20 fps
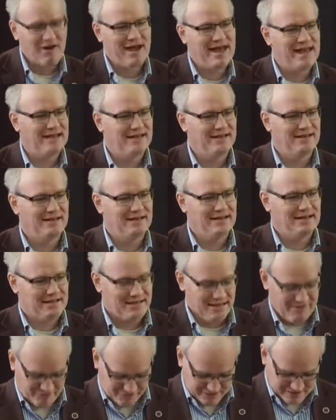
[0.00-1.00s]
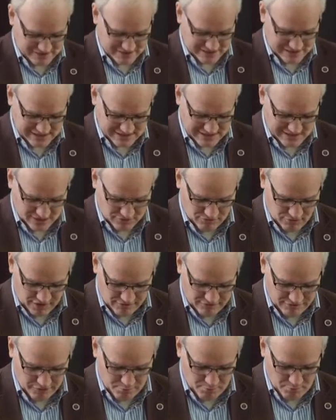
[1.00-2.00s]
graded differences that
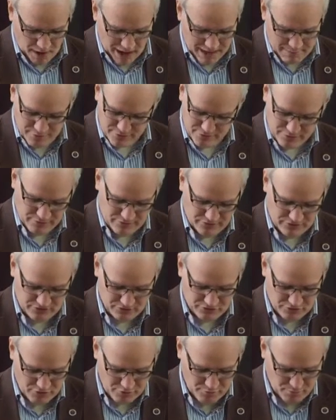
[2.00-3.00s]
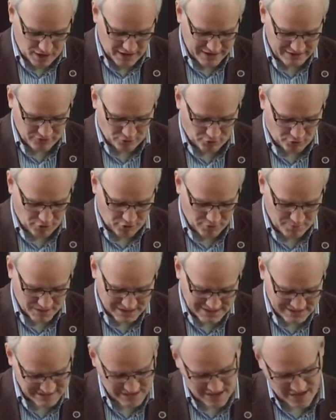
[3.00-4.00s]
run from my boots through my dog,
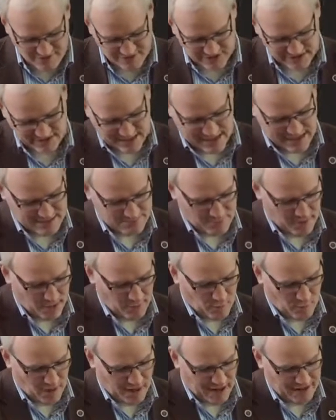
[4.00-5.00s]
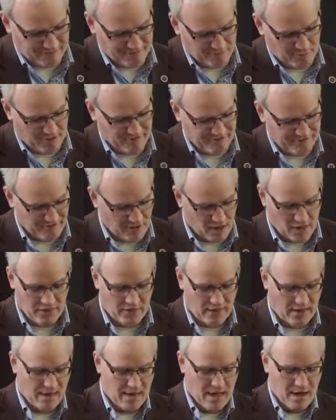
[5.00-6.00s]
my servant and my wife, my
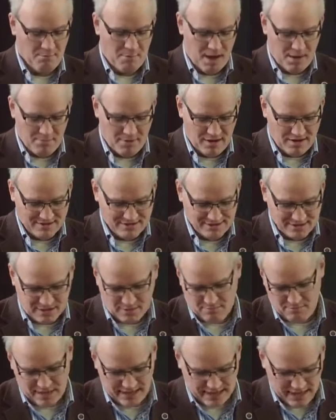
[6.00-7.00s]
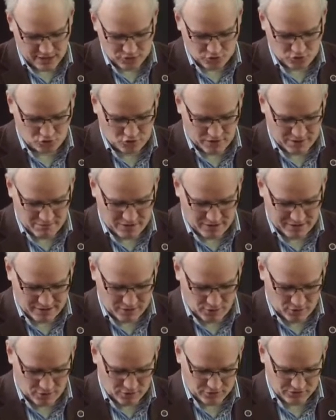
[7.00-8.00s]
father, my master, my country, my
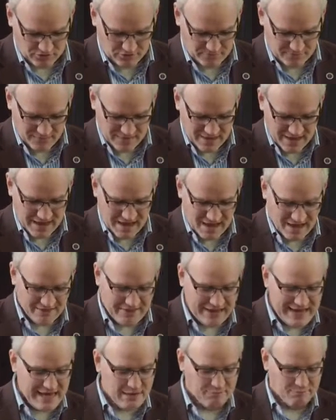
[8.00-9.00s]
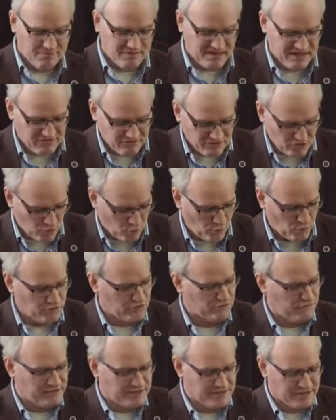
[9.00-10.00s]
God. They can be
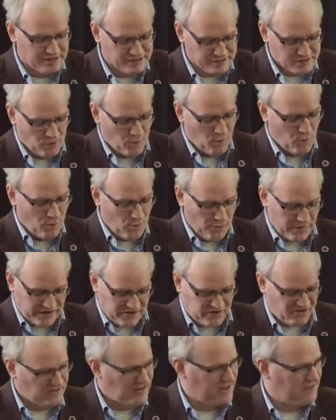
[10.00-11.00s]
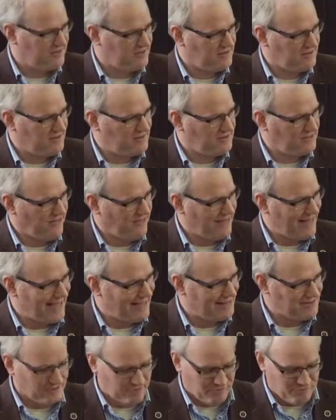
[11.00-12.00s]
taught to reduce all these senses to
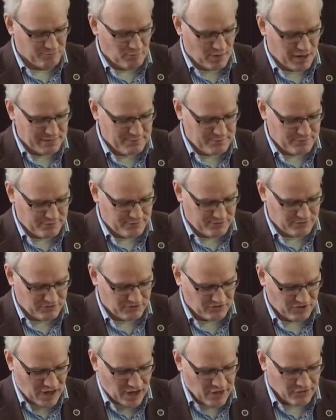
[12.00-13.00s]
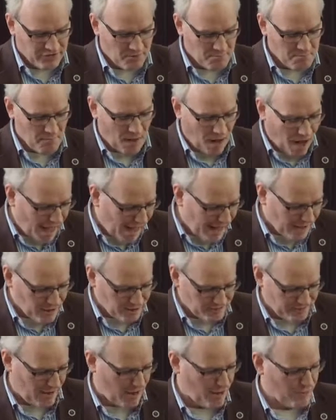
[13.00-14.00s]
that of my boots, the my
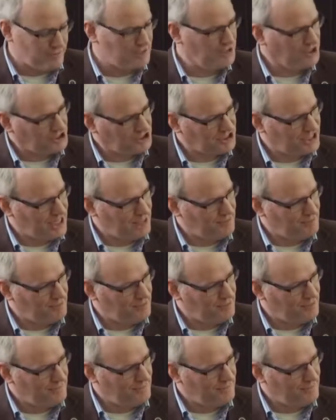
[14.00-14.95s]
of ownership.